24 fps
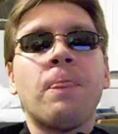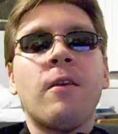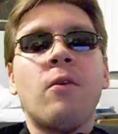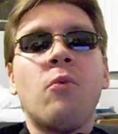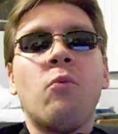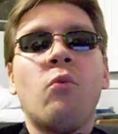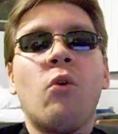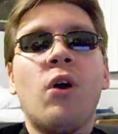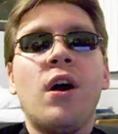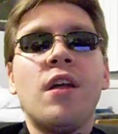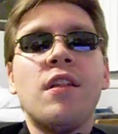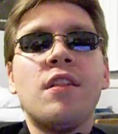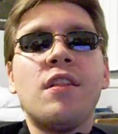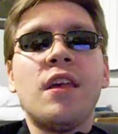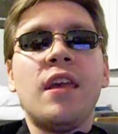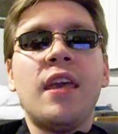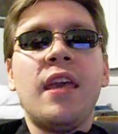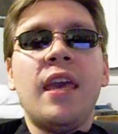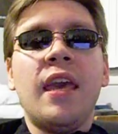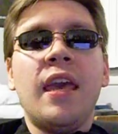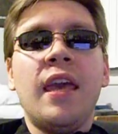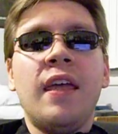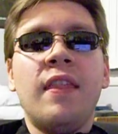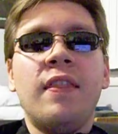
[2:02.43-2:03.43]
was
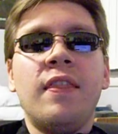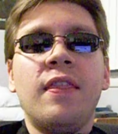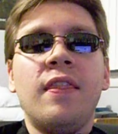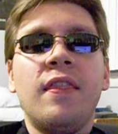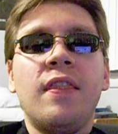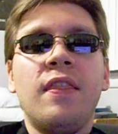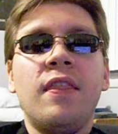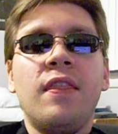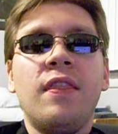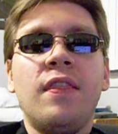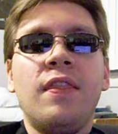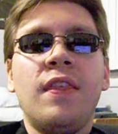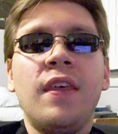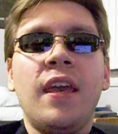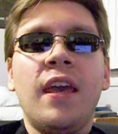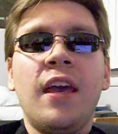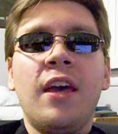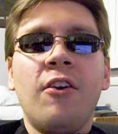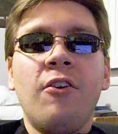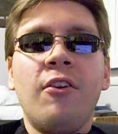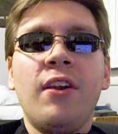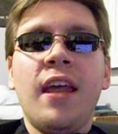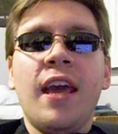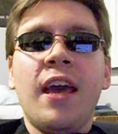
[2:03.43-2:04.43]
in the
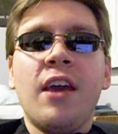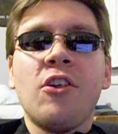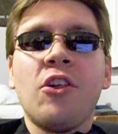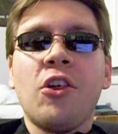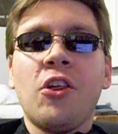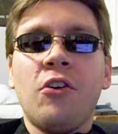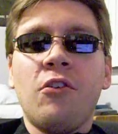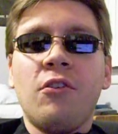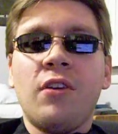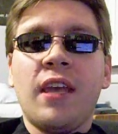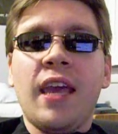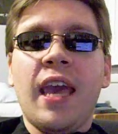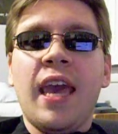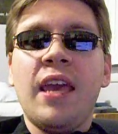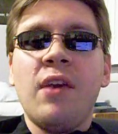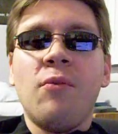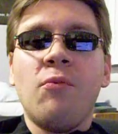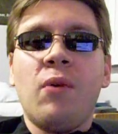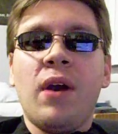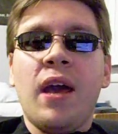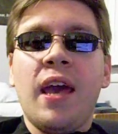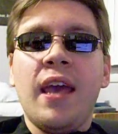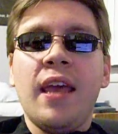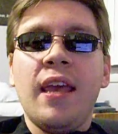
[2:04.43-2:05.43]
International
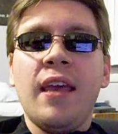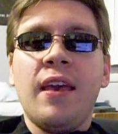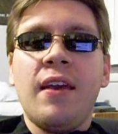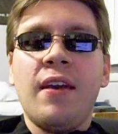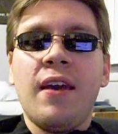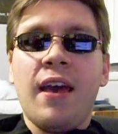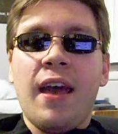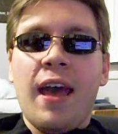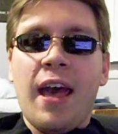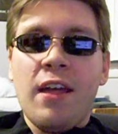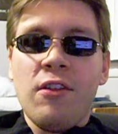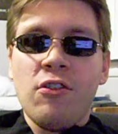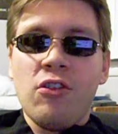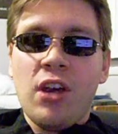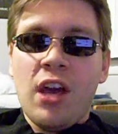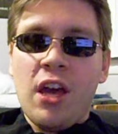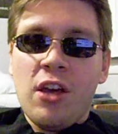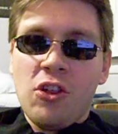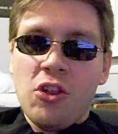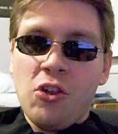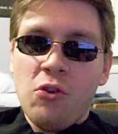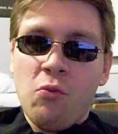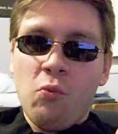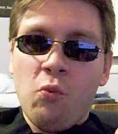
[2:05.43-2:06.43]
Gateway
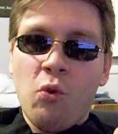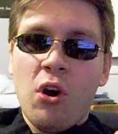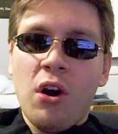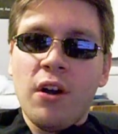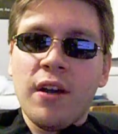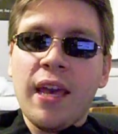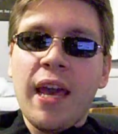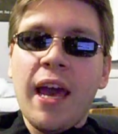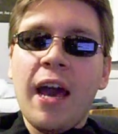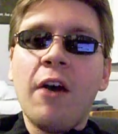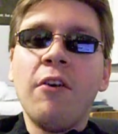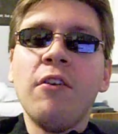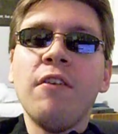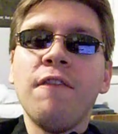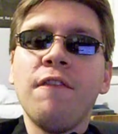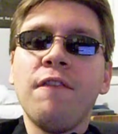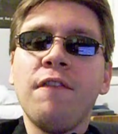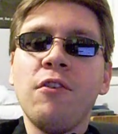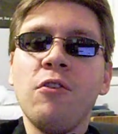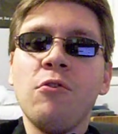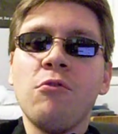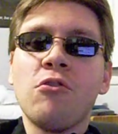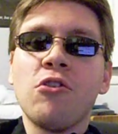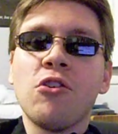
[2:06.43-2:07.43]
as you walk out of
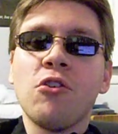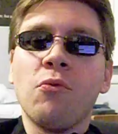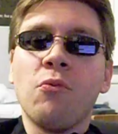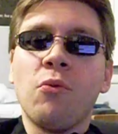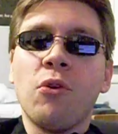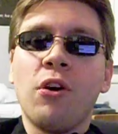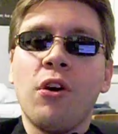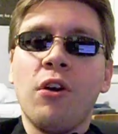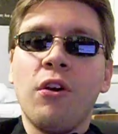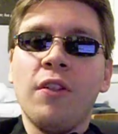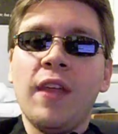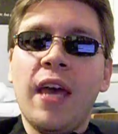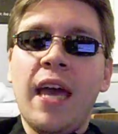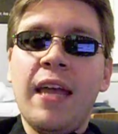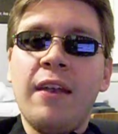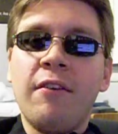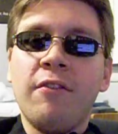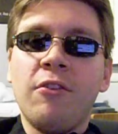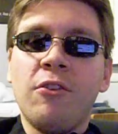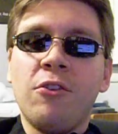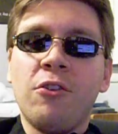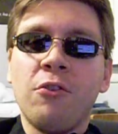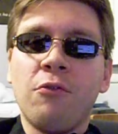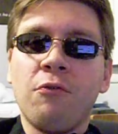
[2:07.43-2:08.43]
Future World
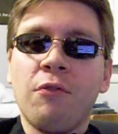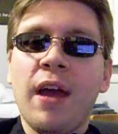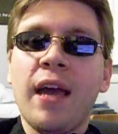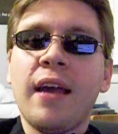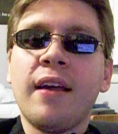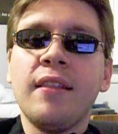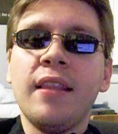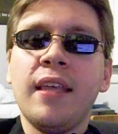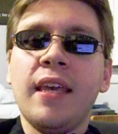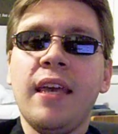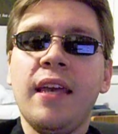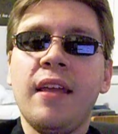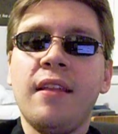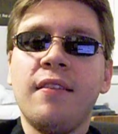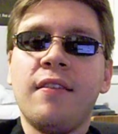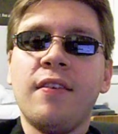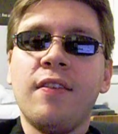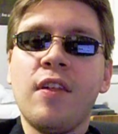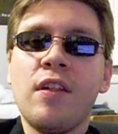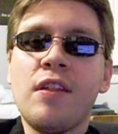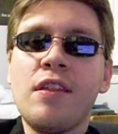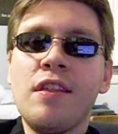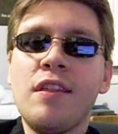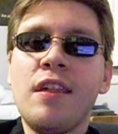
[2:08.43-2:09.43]
and directly into
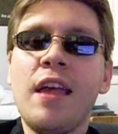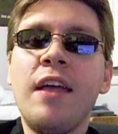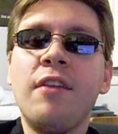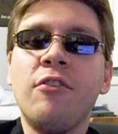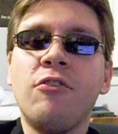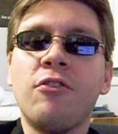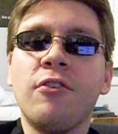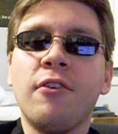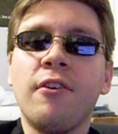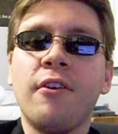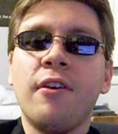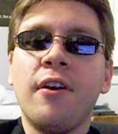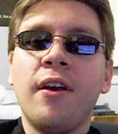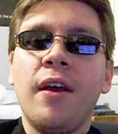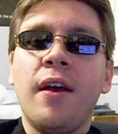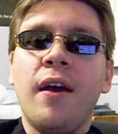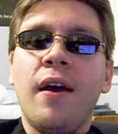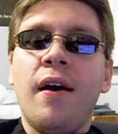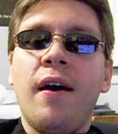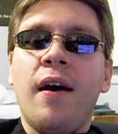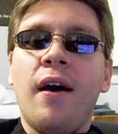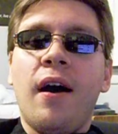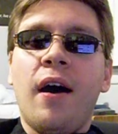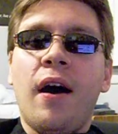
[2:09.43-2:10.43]
the center
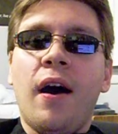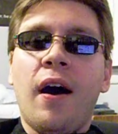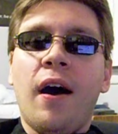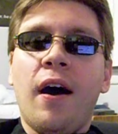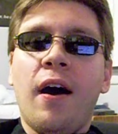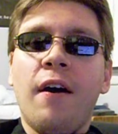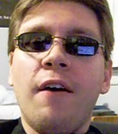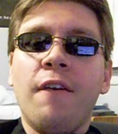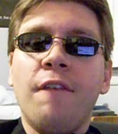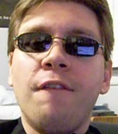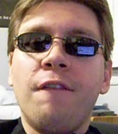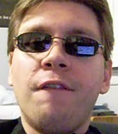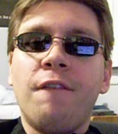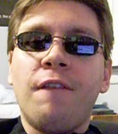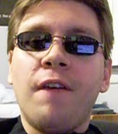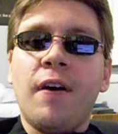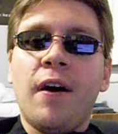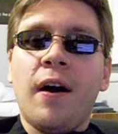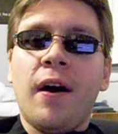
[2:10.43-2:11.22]
of